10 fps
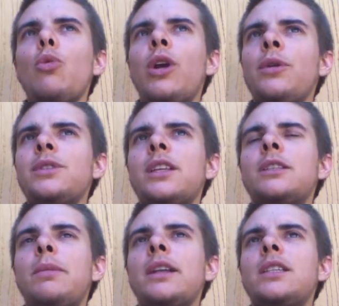where I was
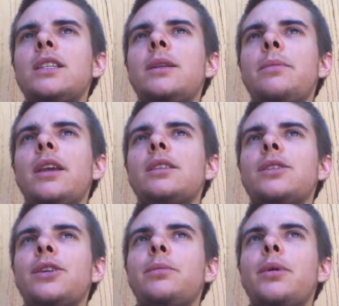expected to be a
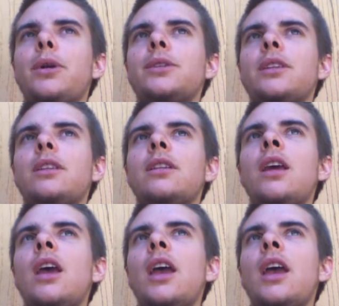certain person,